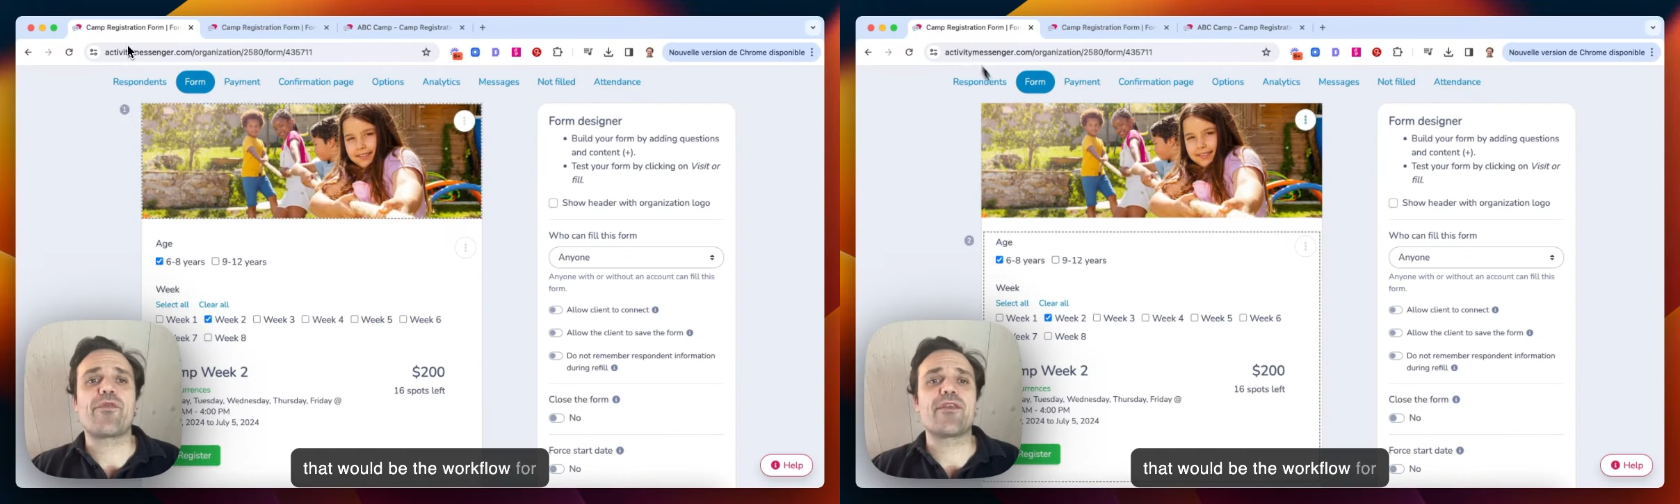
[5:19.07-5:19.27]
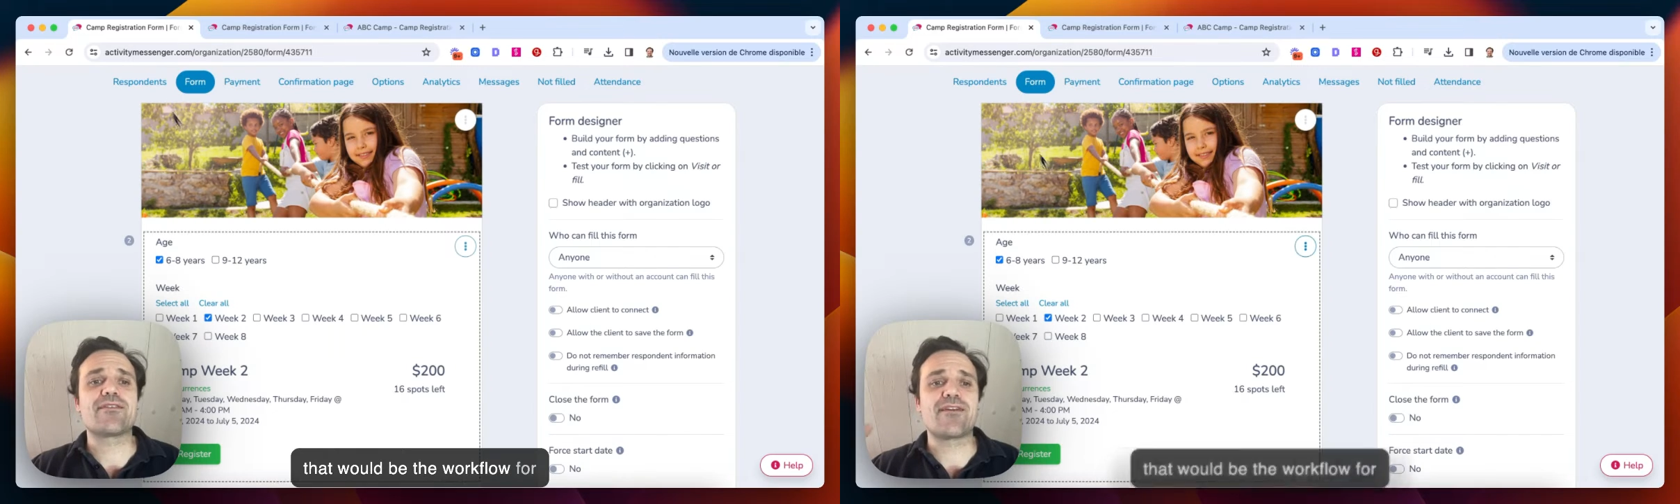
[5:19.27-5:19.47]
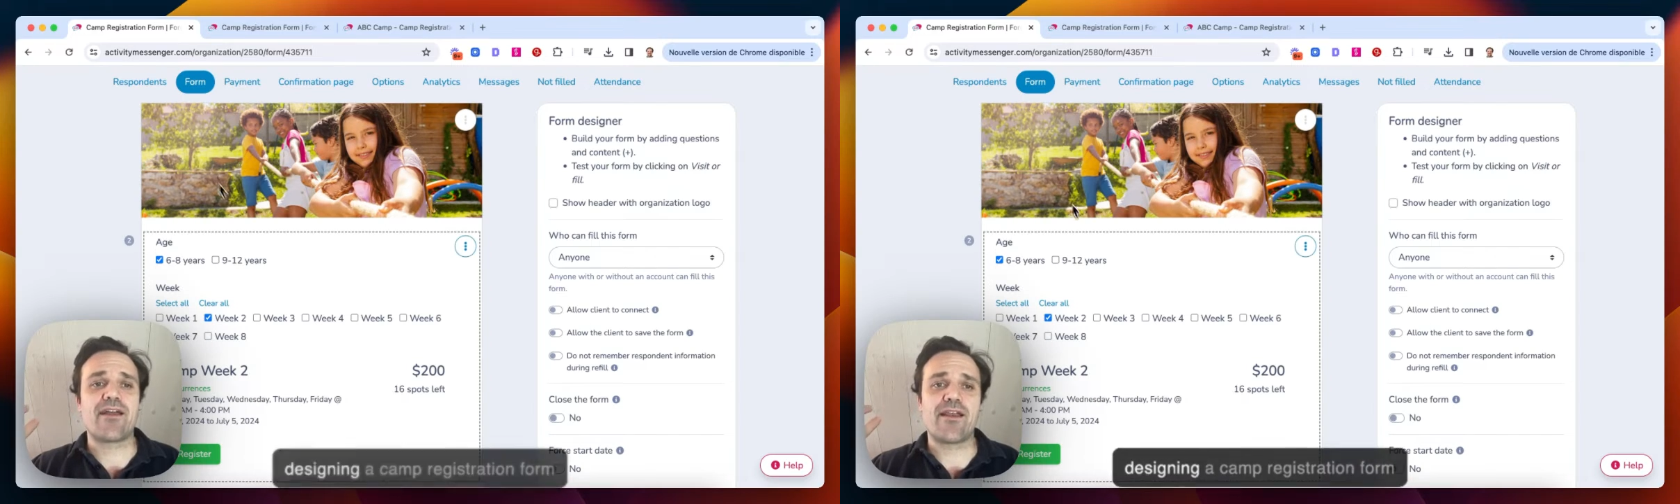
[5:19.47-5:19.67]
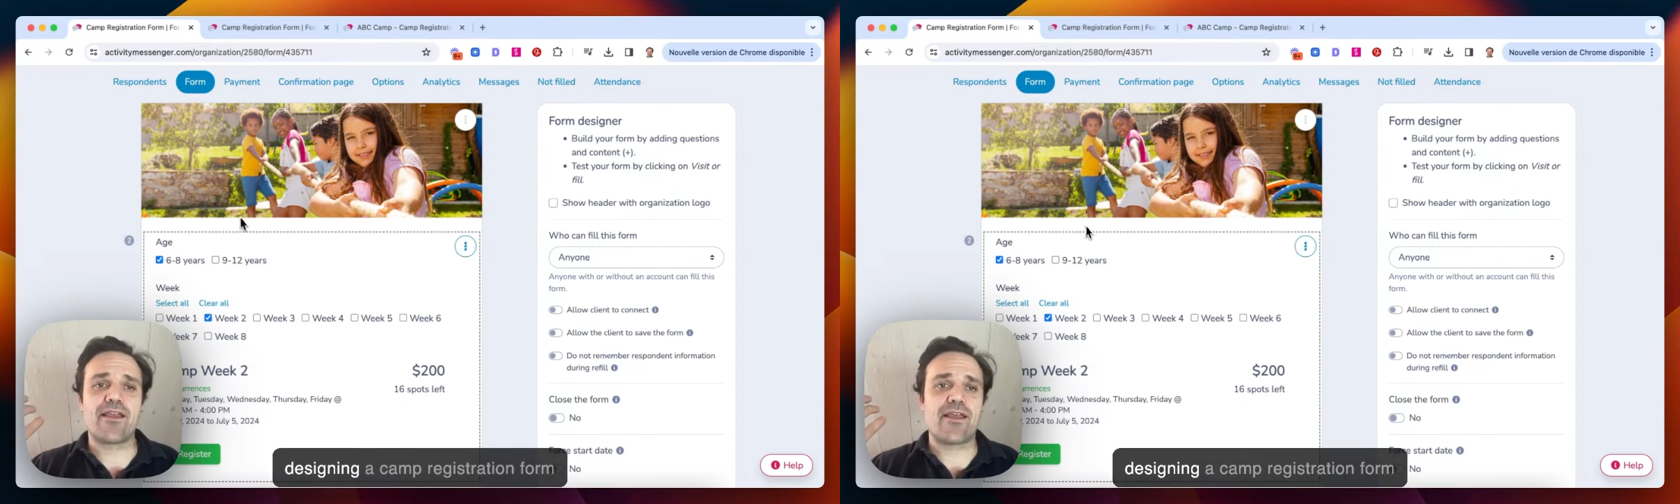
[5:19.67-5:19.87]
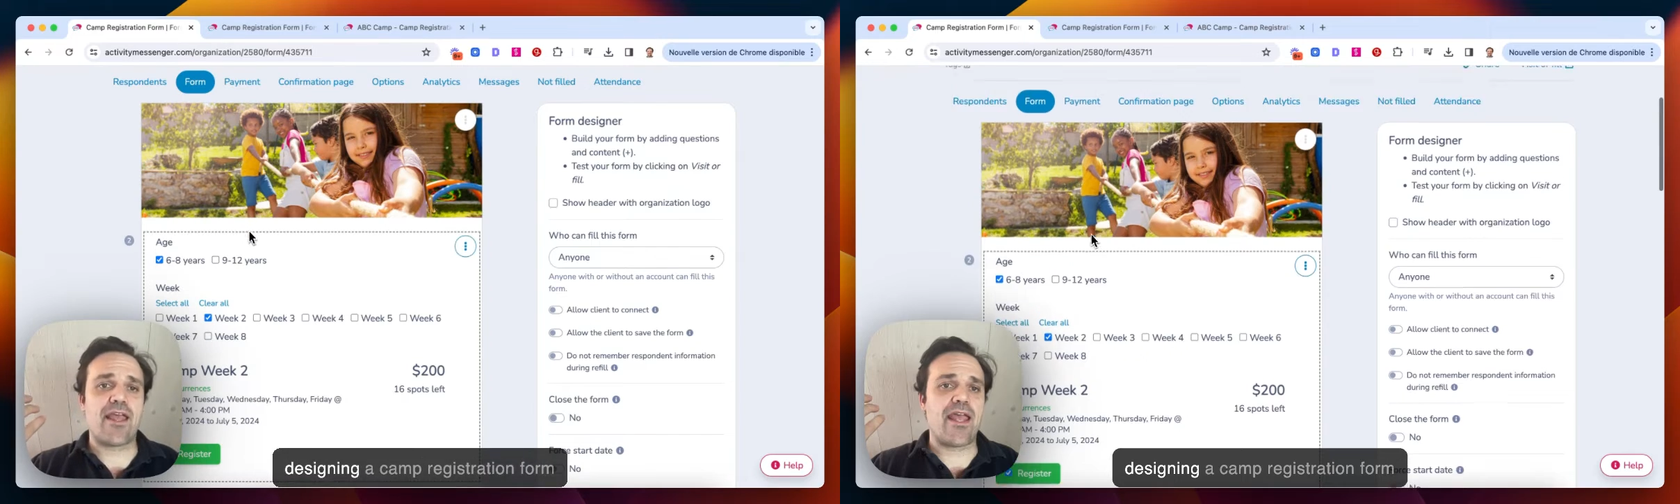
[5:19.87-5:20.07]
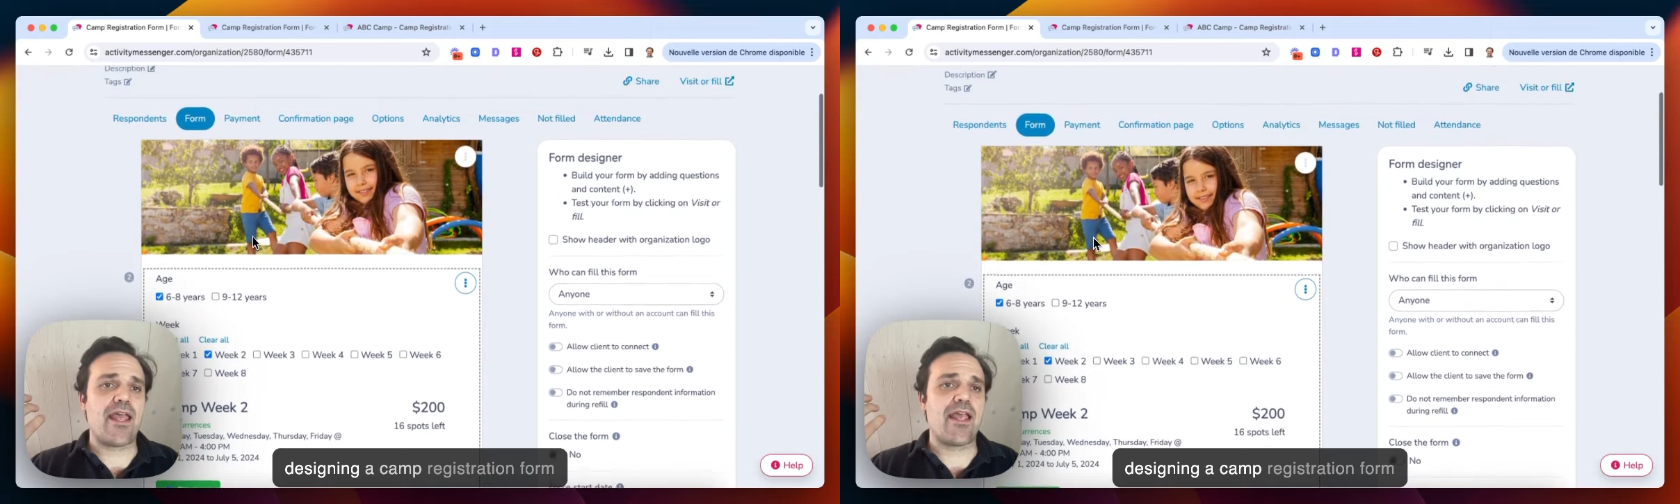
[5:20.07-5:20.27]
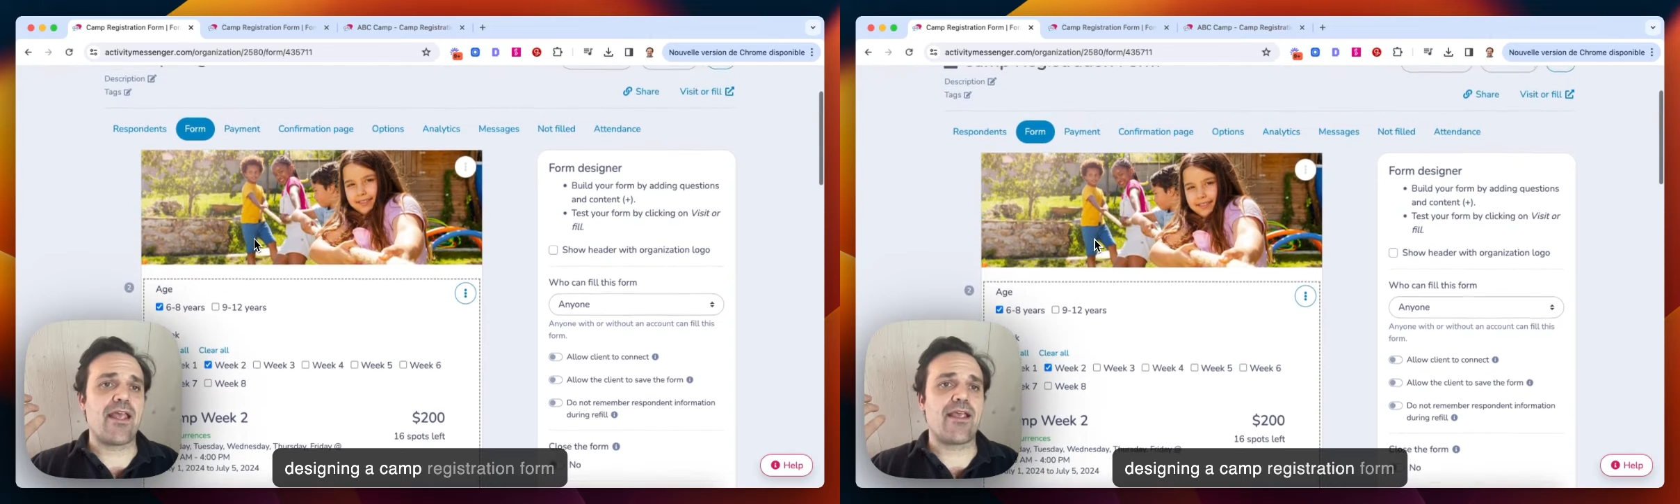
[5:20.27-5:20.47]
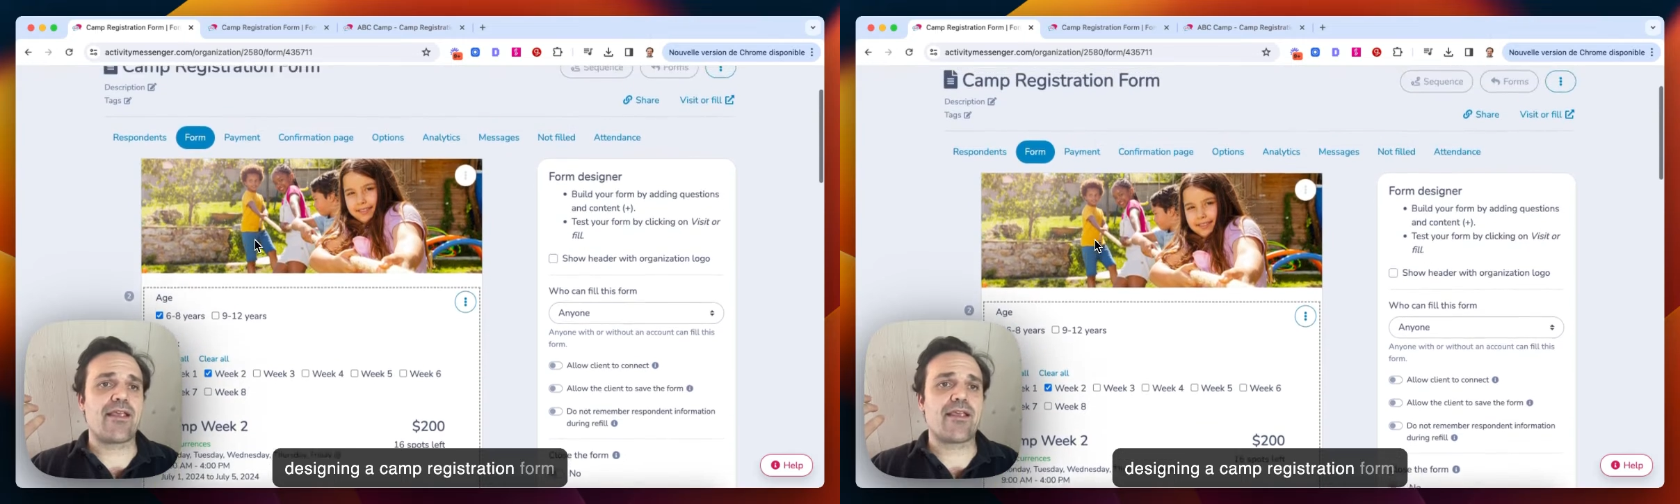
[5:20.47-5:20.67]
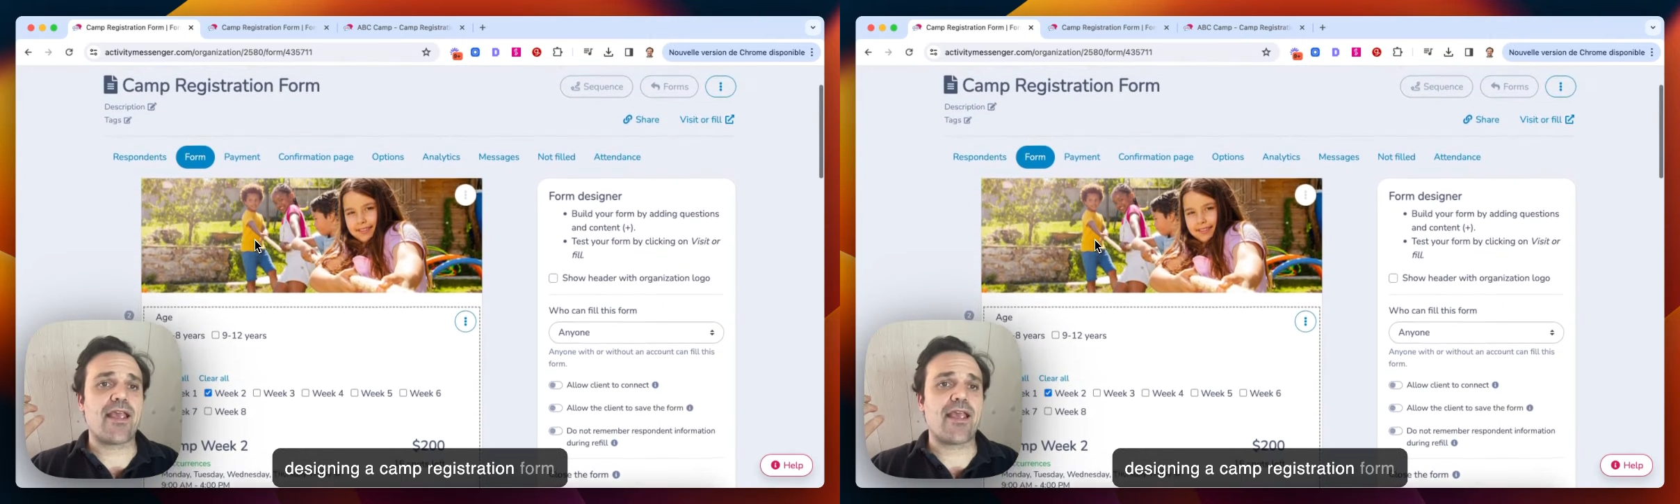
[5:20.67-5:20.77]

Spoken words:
designing a